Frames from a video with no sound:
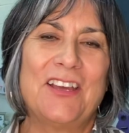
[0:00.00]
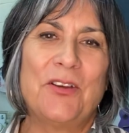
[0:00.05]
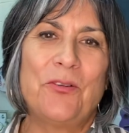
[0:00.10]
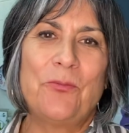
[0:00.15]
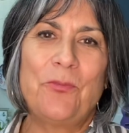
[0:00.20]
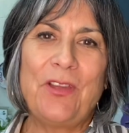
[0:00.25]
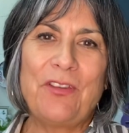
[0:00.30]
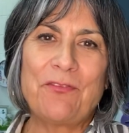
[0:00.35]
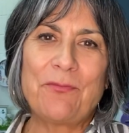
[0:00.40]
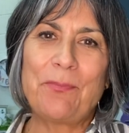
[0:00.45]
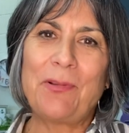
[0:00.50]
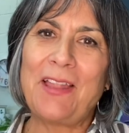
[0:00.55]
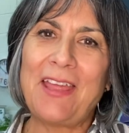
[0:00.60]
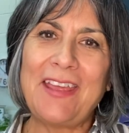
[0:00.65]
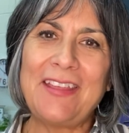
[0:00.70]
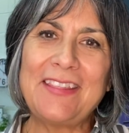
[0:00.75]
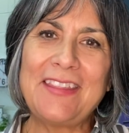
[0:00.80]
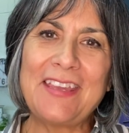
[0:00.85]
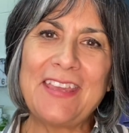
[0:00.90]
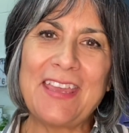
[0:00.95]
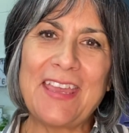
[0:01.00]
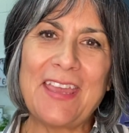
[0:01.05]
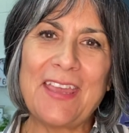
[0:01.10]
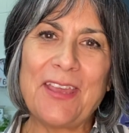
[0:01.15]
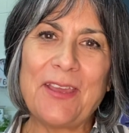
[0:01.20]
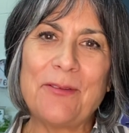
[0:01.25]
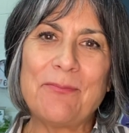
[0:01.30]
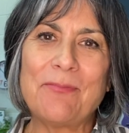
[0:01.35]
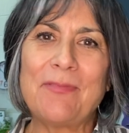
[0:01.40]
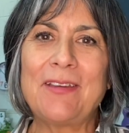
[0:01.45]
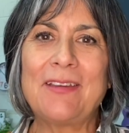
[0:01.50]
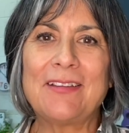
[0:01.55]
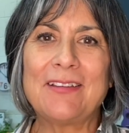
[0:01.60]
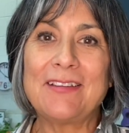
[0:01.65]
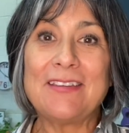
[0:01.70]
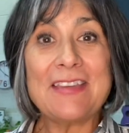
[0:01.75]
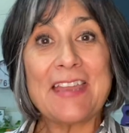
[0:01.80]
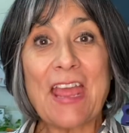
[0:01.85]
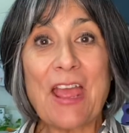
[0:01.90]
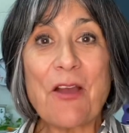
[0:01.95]
We've played the game,
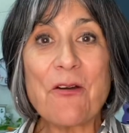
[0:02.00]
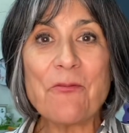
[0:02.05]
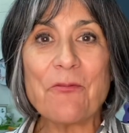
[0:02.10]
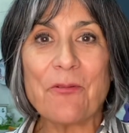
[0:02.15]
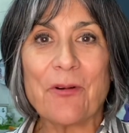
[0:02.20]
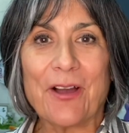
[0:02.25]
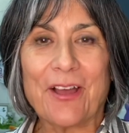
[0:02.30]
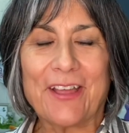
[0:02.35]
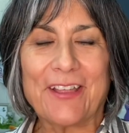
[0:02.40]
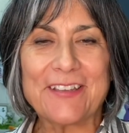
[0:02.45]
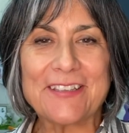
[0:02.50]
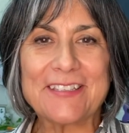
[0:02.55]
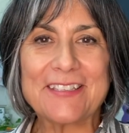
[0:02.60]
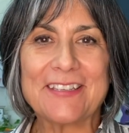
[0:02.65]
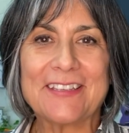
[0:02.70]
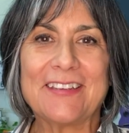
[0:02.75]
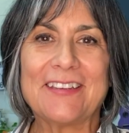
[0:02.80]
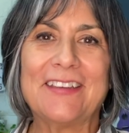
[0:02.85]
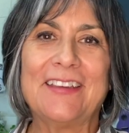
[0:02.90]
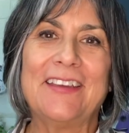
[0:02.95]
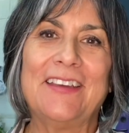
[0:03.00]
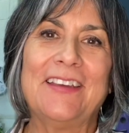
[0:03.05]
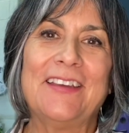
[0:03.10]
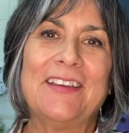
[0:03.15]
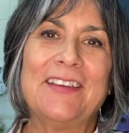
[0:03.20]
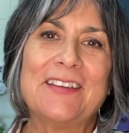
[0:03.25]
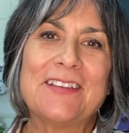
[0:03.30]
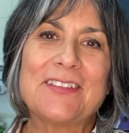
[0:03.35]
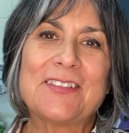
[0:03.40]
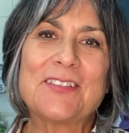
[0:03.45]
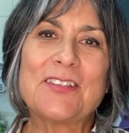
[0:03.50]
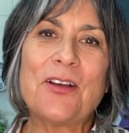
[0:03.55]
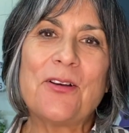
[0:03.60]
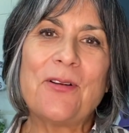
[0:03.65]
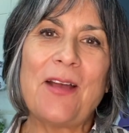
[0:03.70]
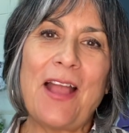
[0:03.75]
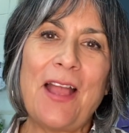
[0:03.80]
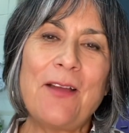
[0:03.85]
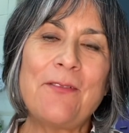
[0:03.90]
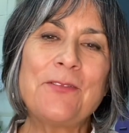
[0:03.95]
now what?
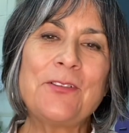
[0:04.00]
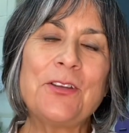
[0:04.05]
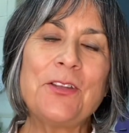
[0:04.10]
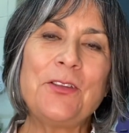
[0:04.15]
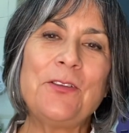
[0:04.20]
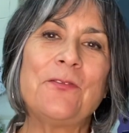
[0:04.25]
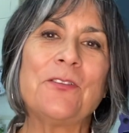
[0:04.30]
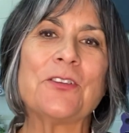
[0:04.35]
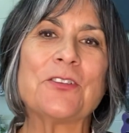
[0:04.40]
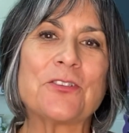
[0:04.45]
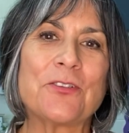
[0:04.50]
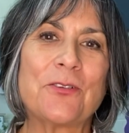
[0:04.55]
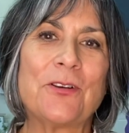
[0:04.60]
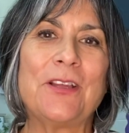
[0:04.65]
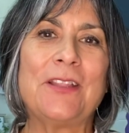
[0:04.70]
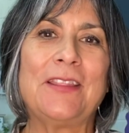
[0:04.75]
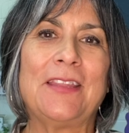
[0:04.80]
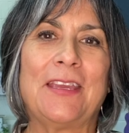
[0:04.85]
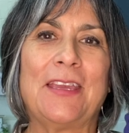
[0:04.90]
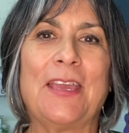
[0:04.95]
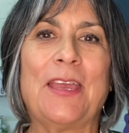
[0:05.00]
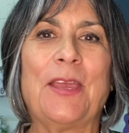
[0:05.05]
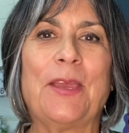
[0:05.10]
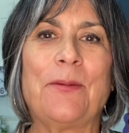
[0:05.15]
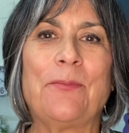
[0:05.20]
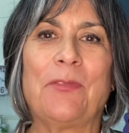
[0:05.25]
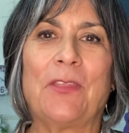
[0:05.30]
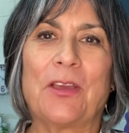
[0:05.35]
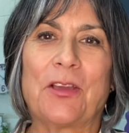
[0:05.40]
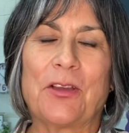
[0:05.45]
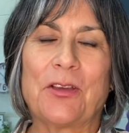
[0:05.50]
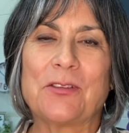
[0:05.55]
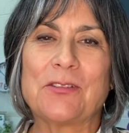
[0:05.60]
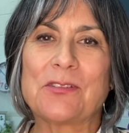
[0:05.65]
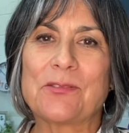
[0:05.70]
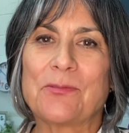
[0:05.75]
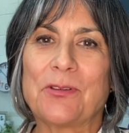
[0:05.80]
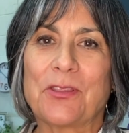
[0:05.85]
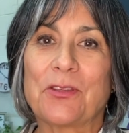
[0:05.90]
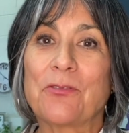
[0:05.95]
So after you've enjoyed the game that
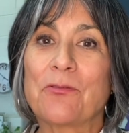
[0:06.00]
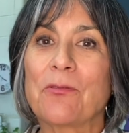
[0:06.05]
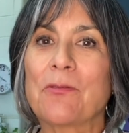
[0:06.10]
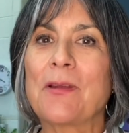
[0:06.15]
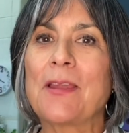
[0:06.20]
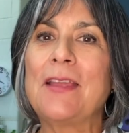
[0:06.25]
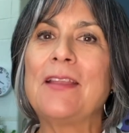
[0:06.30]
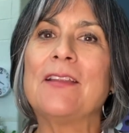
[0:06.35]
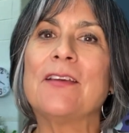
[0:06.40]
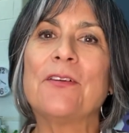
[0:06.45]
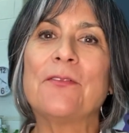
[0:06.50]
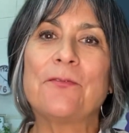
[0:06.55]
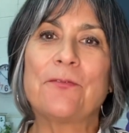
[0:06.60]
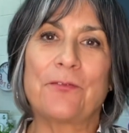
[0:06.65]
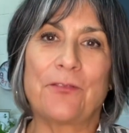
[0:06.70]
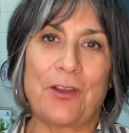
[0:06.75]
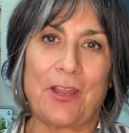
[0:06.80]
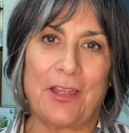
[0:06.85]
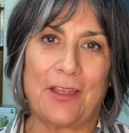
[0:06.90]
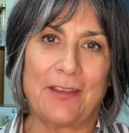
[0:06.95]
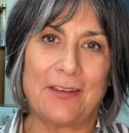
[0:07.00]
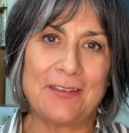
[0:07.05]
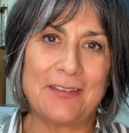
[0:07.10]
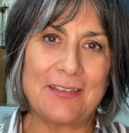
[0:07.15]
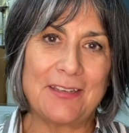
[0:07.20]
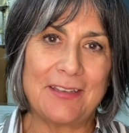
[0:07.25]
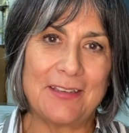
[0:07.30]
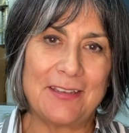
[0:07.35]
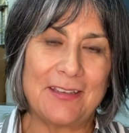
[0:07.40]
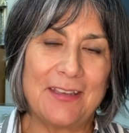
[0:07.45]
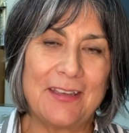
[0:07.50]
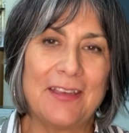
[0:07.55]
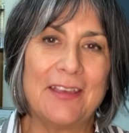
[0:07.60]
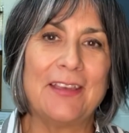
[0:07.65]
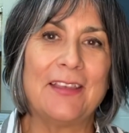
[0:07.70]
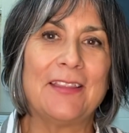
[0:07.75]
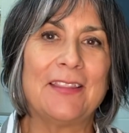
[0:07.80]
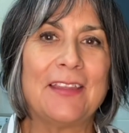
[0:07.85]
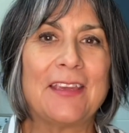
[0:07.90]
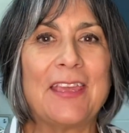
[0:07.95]
goes with greet a friend,
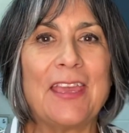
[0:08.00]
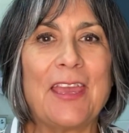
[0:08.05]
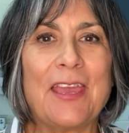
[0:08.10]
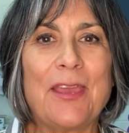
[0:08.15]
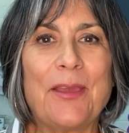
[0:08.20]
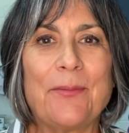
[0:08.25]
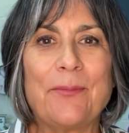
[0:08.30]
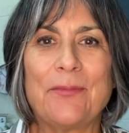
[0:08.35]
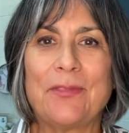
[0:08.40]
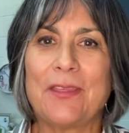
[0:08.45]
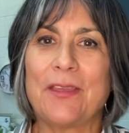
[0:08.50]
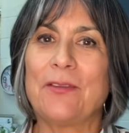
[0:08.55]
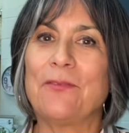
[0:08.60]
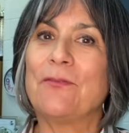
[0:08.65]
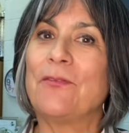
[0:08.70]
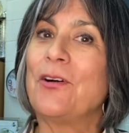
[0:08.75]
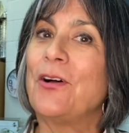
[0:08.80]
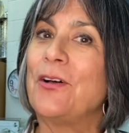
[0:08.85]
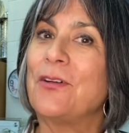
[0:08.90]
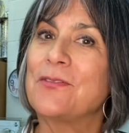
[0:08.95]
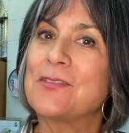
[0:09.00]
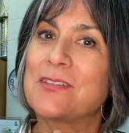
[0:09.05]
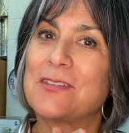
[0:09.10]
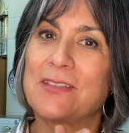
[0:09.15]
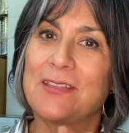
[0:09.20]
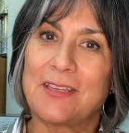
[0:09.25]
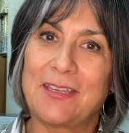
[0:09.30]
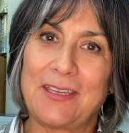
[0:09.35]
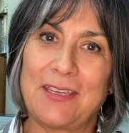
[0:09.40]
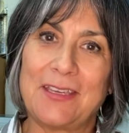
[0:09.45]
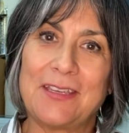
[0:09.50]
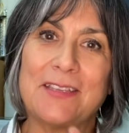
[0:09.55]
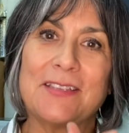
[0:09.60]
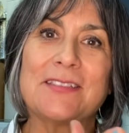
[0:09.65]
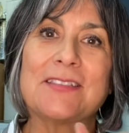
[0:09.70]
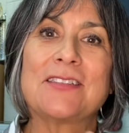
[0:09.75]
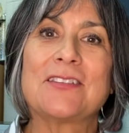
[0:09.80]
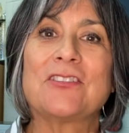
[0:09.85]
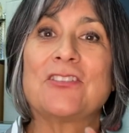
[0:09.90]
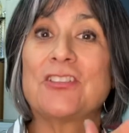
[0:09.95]
the game that involves the
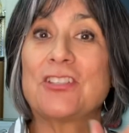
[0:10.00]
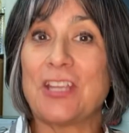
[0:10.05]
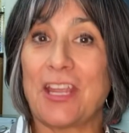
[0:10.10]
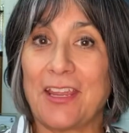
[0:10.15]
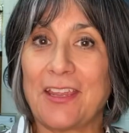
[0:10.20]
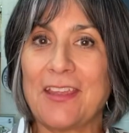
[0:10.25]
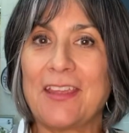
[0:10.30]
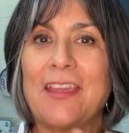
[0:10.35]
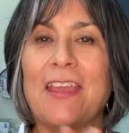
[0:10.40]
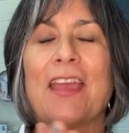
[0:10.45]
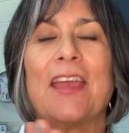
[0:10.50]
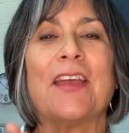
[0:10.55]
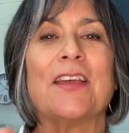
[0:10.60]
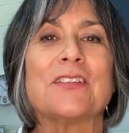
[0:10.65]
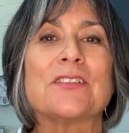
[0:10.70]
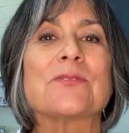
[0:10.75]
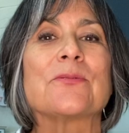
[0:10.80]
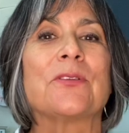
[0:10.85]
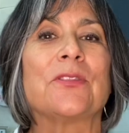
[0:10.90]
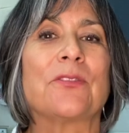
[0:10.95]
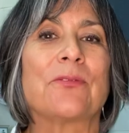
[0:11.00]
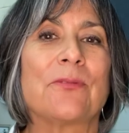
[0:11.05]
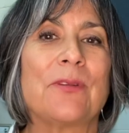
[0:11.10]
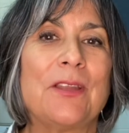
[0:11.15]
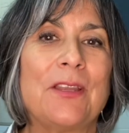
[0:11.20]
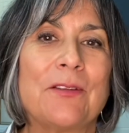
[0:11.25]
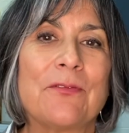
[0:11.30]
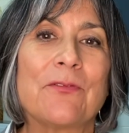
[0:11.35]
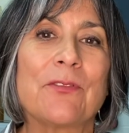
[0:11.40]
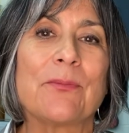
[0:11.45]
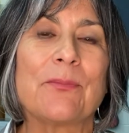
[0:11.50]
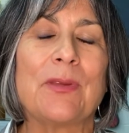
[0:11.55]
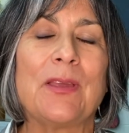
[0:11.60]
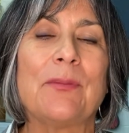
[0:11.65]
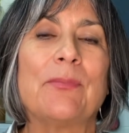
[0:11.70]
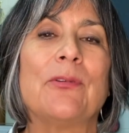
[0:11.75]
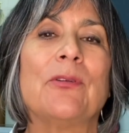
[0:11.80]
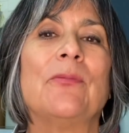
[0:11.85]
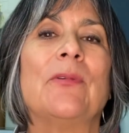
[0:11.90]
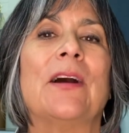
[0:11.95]
kids shaking hands with three different
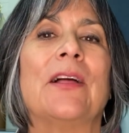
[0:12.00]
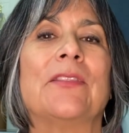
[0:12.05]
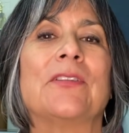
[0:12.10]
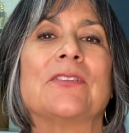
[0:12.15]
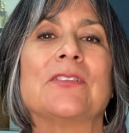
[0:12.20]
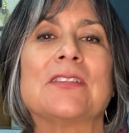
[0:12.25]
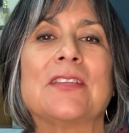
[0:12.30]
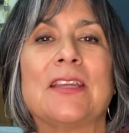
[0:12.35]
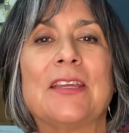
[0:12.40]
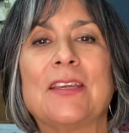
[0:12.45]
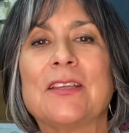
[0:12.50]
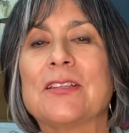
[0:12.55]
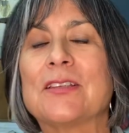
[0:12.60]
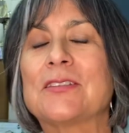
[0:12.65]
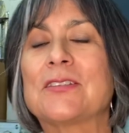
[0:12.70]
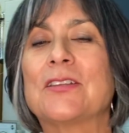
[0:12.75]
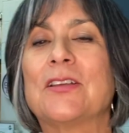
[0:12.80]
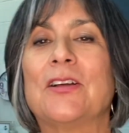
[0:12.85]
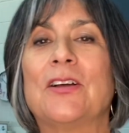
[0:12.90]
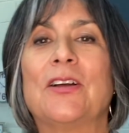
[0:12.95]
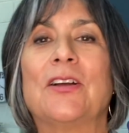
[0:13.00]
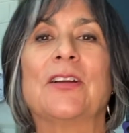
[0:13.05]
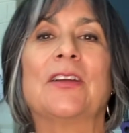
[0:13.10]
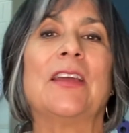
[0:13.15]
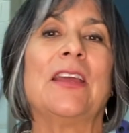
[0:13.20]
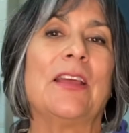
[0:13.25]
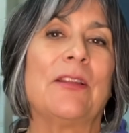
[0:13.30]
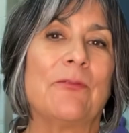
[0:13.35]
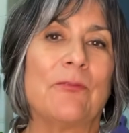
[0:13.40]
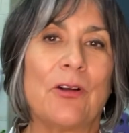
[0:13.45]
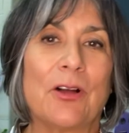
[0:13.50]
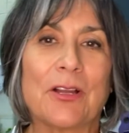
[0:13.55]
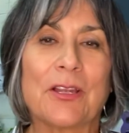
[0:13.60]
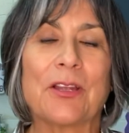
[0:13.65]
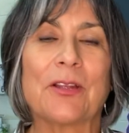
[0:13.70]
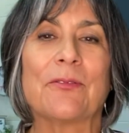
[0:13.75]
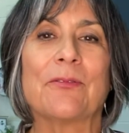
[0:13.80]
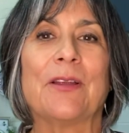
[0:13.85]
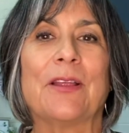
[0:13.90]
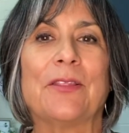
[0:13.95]
people while they're singing the song and
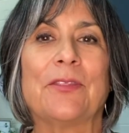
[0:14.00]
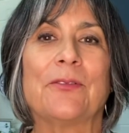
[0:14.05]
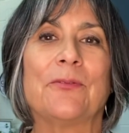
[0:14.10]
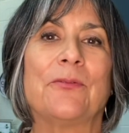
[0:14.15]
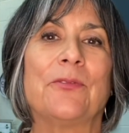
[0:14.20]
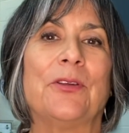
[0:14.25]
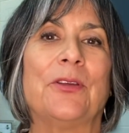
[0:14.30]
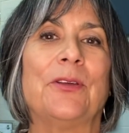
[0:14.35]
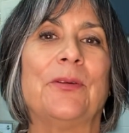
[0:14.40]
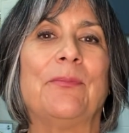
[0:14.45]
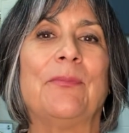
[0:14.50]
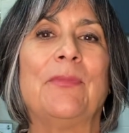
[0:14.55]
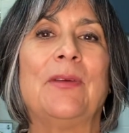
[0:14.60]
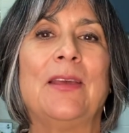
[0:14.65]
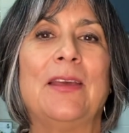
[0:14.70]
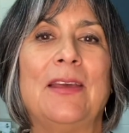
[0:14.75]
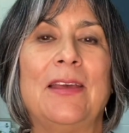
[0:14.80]
walking around the room,